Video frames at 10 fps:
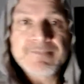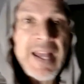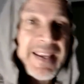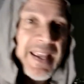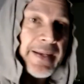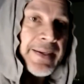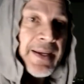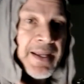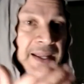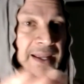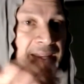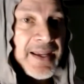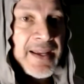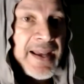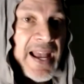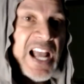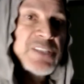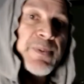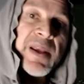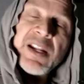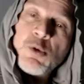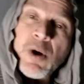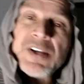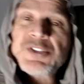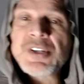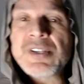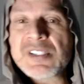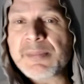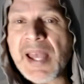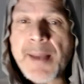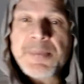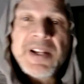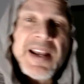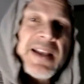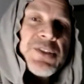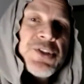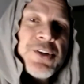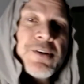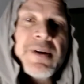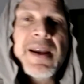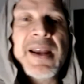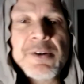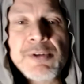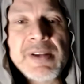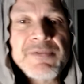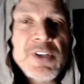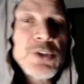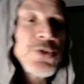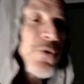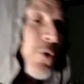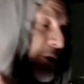Again, ask me any questions. I'd be happy to answer and create videos for